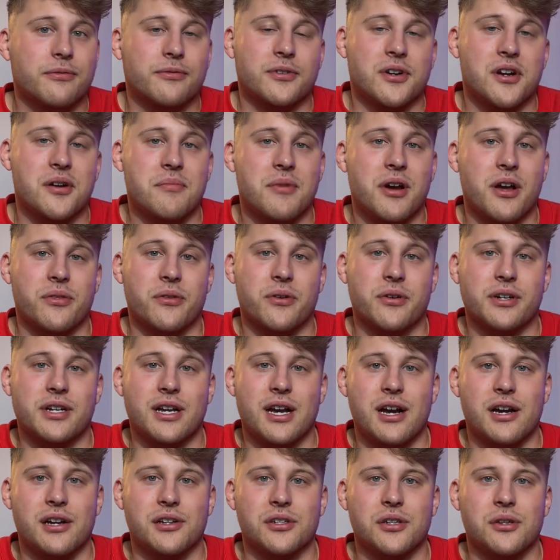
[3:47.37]
from other
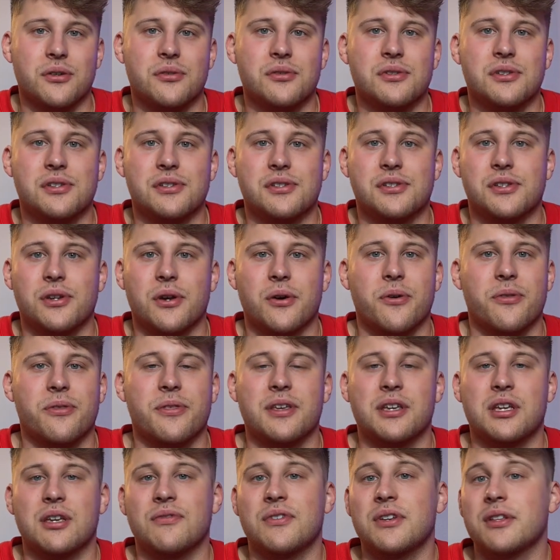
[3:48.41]
condos. So
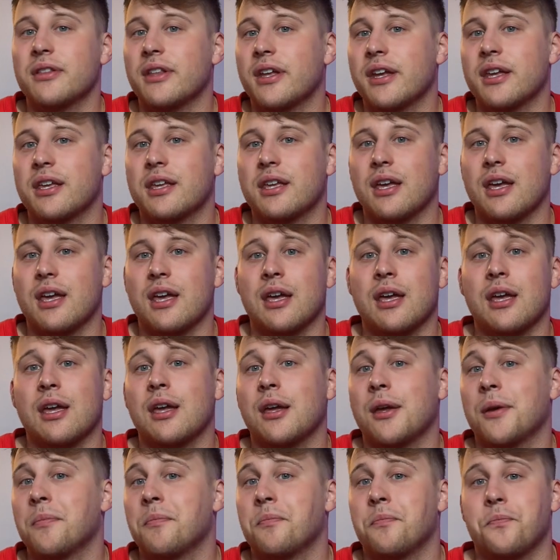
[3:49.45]
think of it like
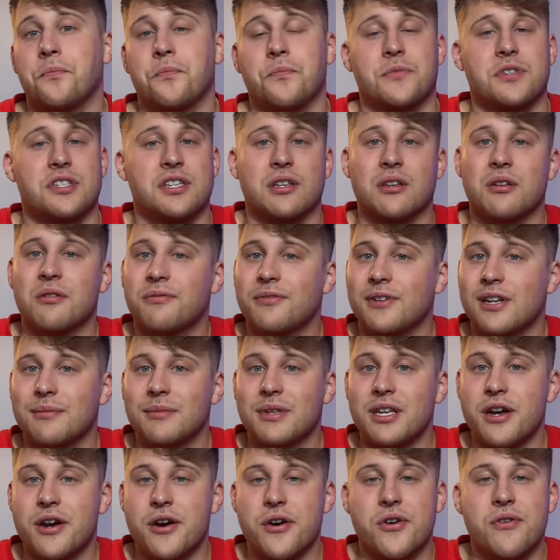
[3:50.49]
a single family
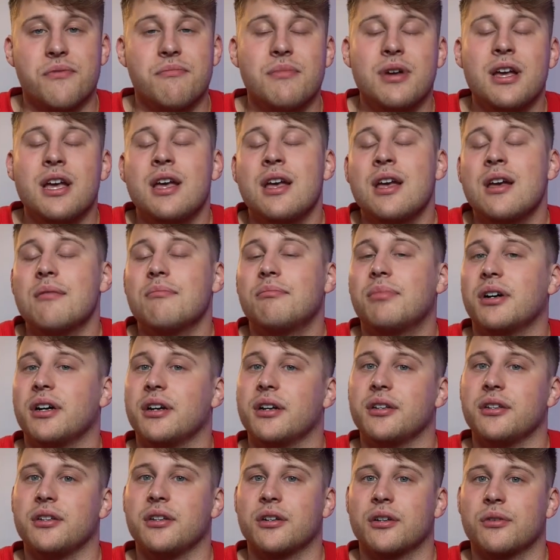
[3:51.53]
home,
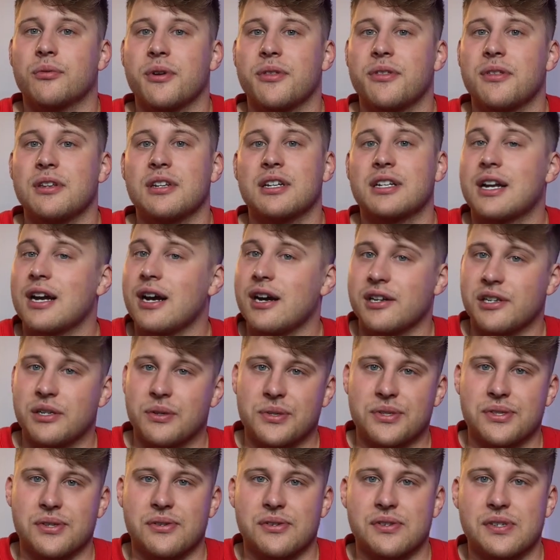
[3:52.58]
but you're within a condo
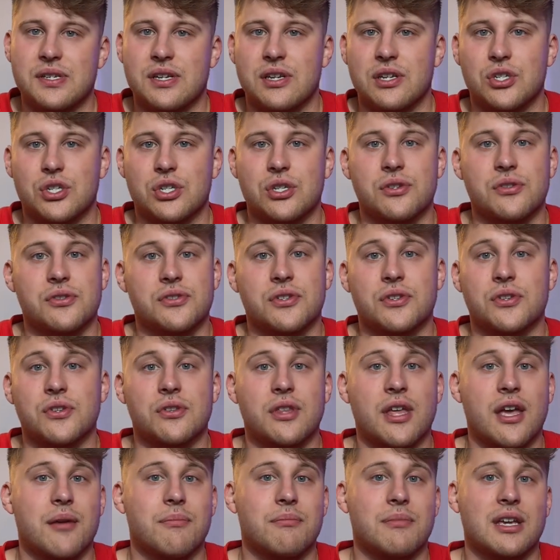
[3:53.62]
association. So
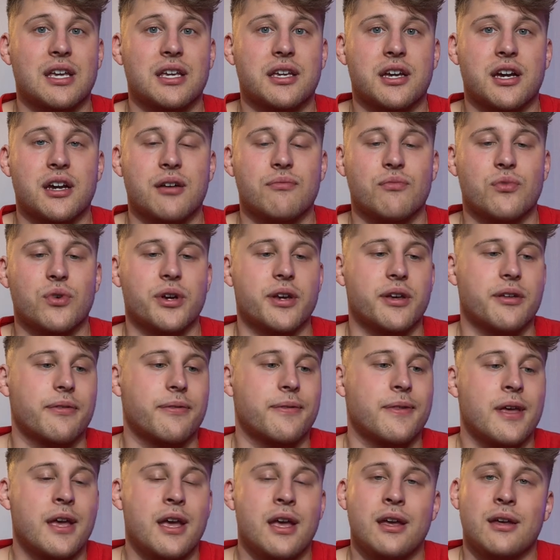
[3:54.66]
that may come with,
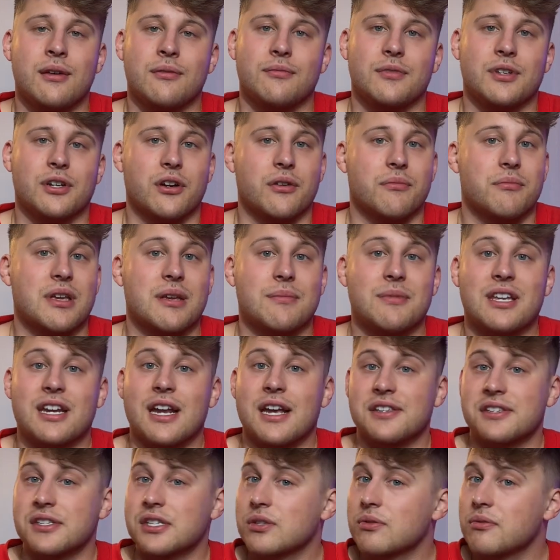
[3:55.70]
maybe it
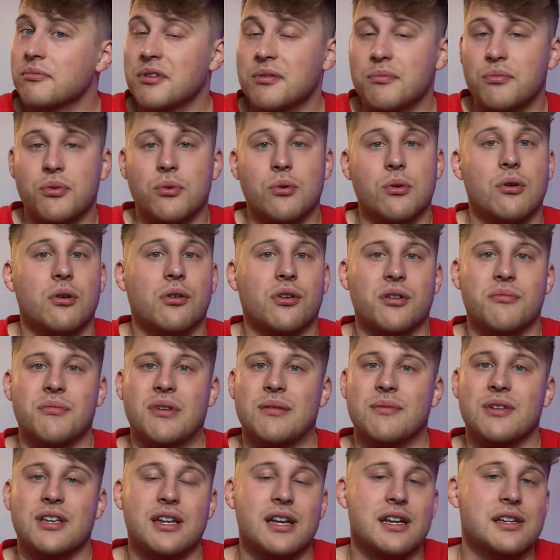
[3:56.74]
has a swimming pool, or
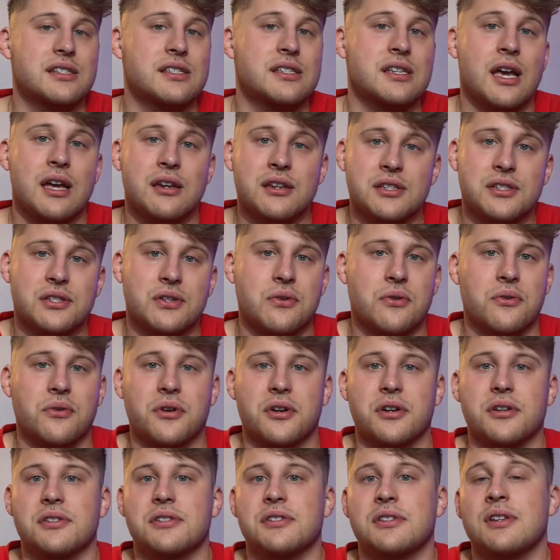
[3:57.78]
maybe it has tennis
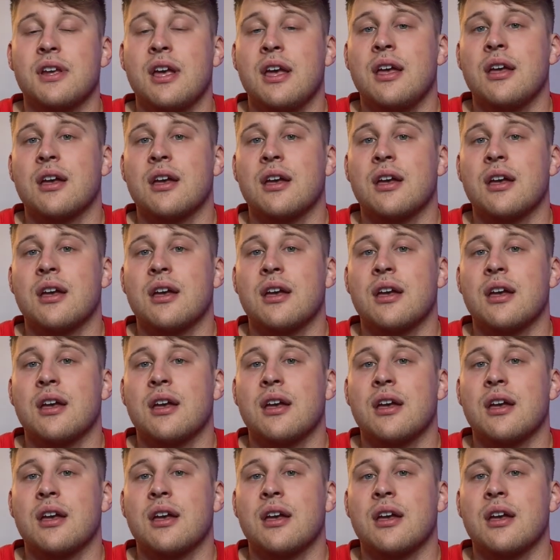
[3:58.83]
courts.